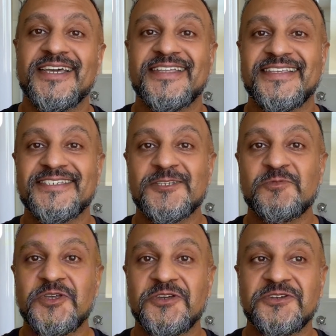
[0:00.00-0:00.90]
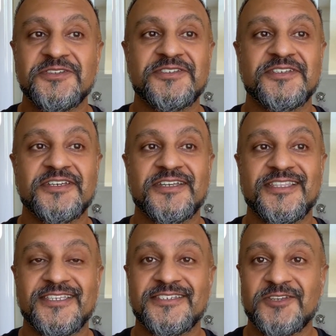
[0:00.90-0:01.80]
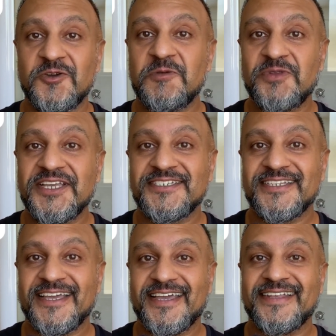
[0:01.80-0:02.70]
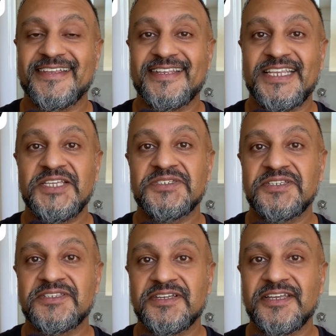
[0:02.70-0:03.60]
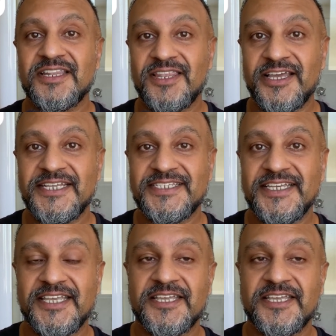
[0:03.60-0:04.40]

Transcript: This is because this is the only place that had decent lighting.